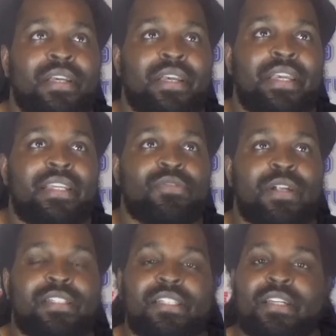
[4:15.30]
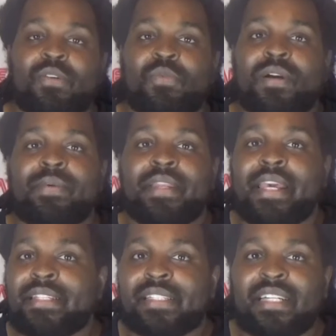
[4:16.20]
he's wrestling a woman
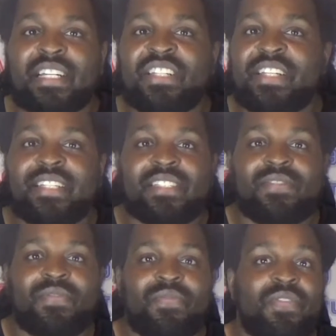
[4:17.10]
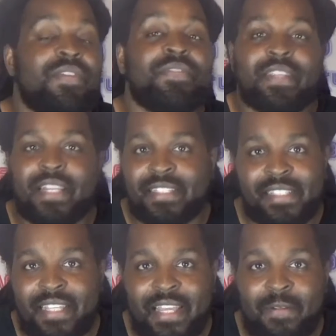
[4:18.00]
that's 150, let's
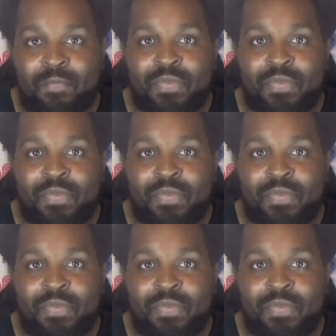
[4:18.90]
say that.